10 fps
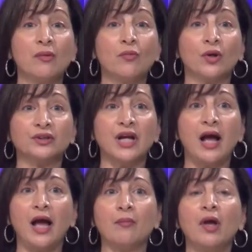one more
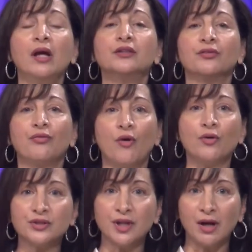time to
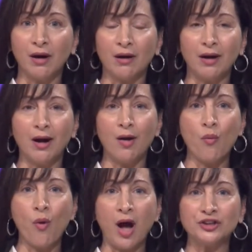folks that are uh,
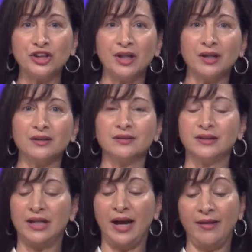watching
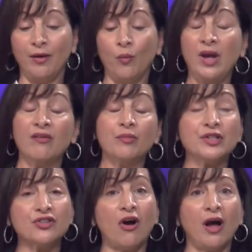today that we have
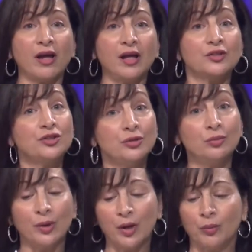been talking
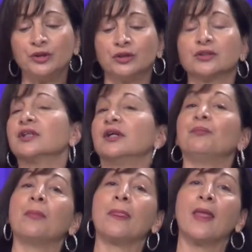to Rick
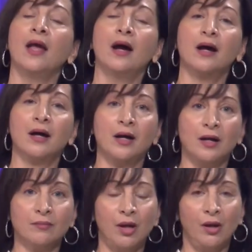Richardson,
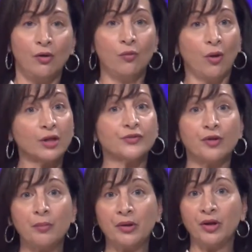um, who works for
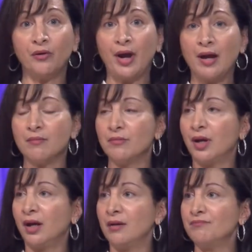the Billy Graham
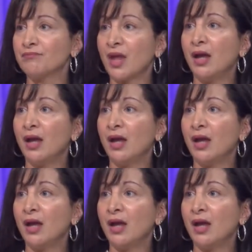um,